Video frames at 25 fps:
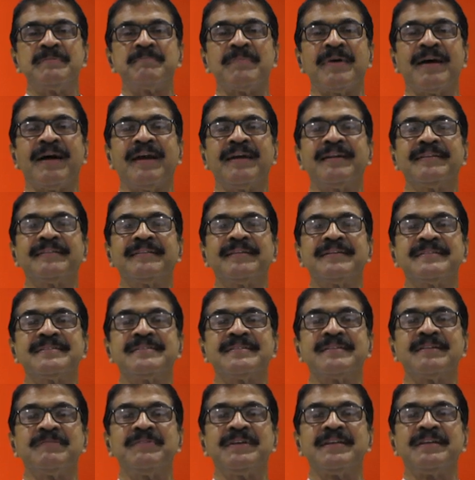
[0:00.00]
Keep in mind
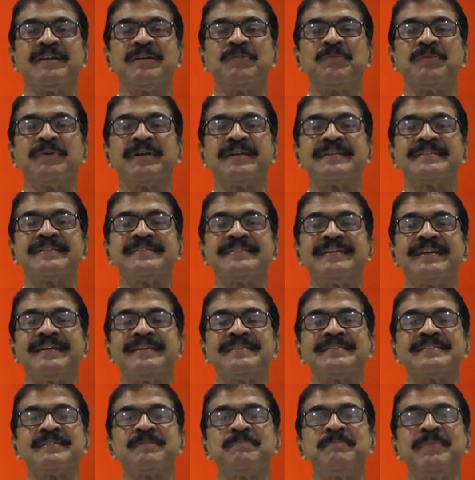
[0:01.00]
that we never
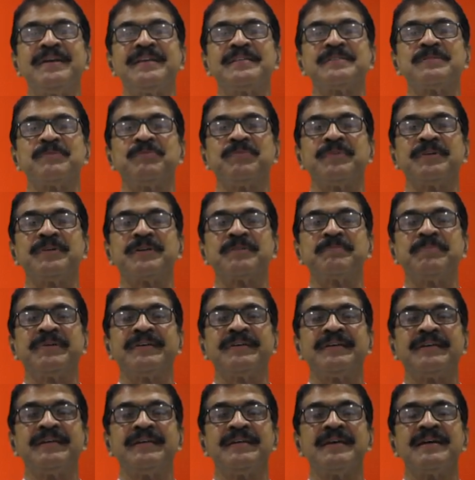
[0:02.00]
change the base
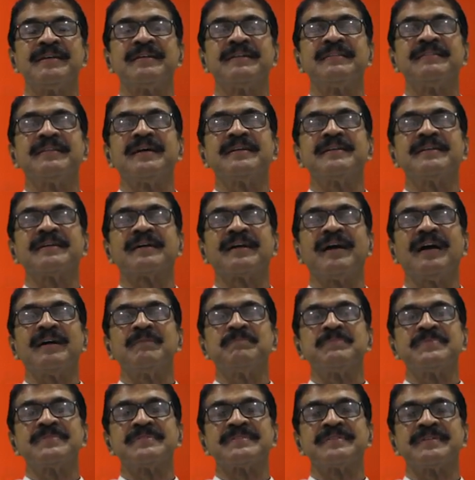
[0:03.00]
verb that
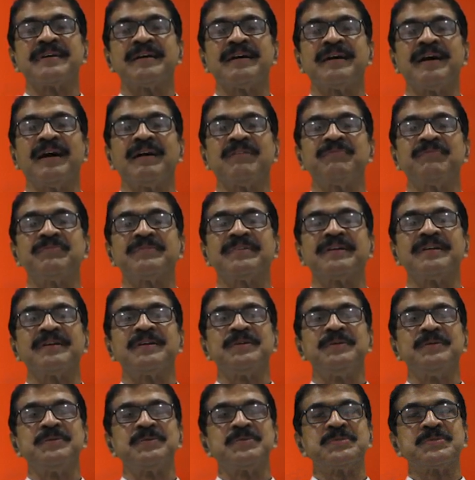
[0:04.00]
comes
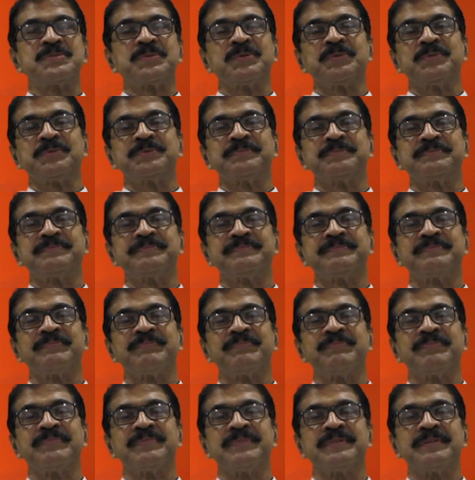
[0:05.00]
after used to.
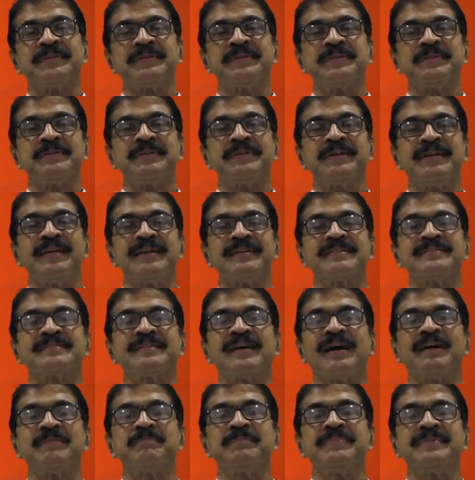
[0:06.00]

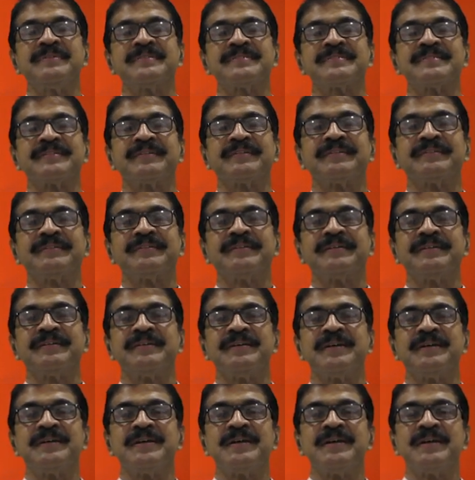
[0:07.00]
Examples:
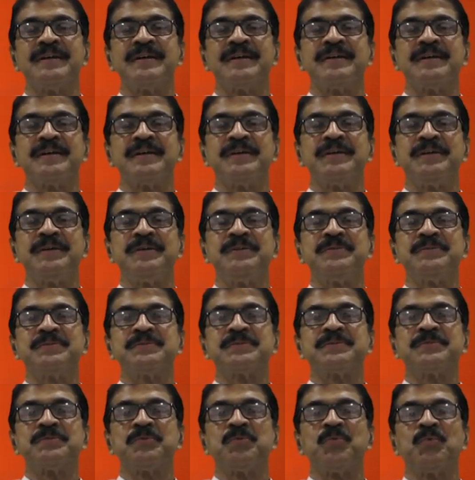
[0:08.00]
he
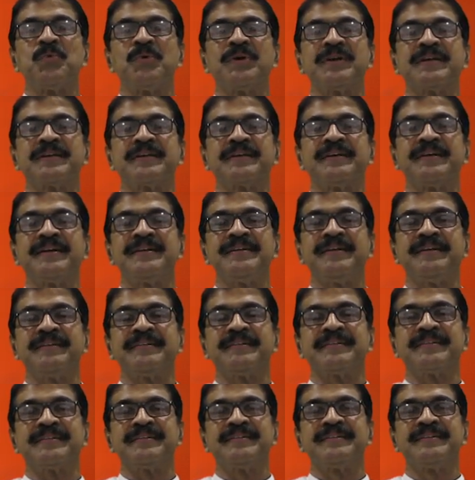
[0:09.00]
used to work
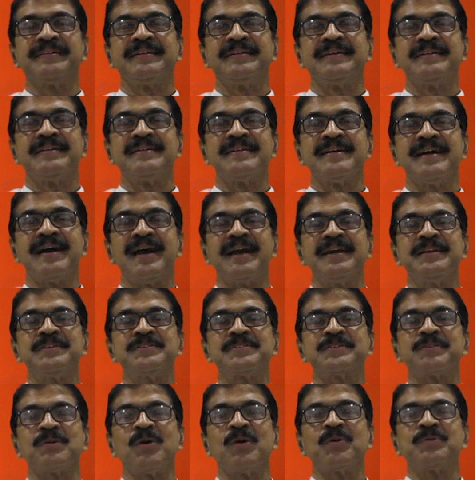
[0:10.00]
here.
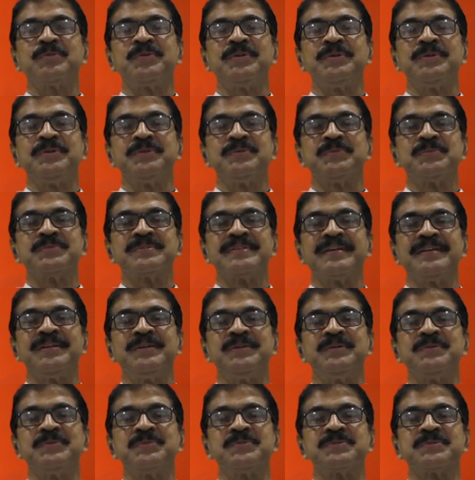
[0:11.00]
It's wrong to use
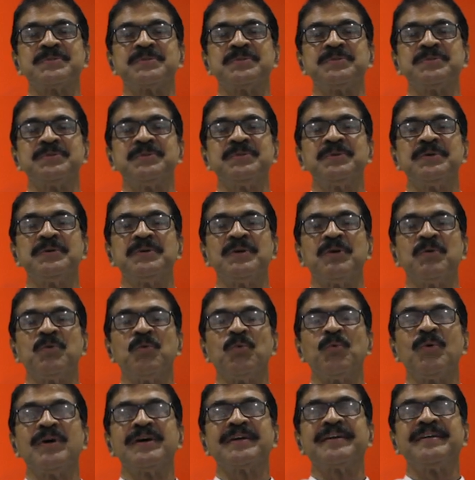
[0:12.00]
he used to
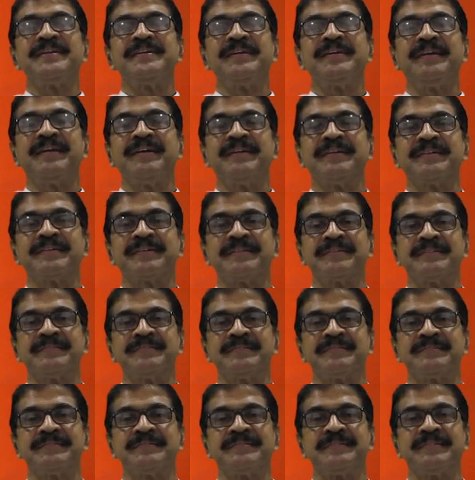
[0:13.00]
working here.
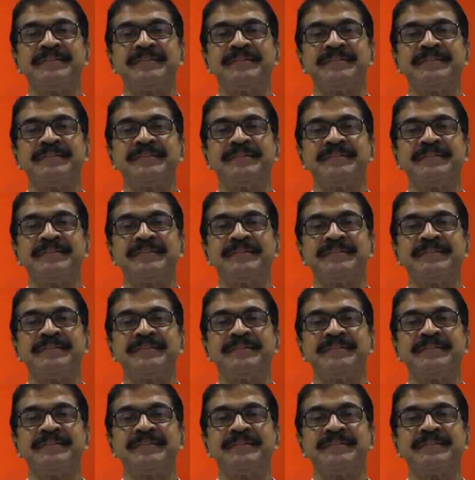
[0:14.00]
